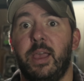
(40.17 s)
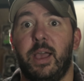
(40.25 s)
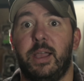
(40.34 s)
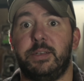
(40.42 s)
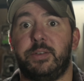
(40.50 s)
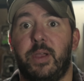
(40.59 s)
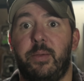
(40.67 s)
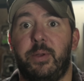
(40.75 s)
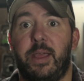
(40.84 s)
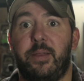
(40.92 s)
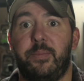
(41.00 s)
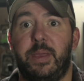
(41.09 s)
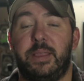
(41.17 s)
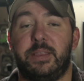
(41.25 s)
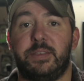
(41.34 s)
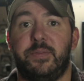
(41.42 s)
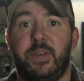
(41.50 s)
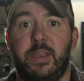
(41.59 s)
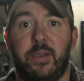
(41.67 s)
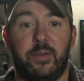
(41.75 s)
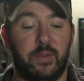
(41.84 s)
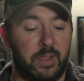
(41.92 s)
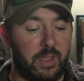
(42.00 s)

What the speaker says: I'd try one out and make this video.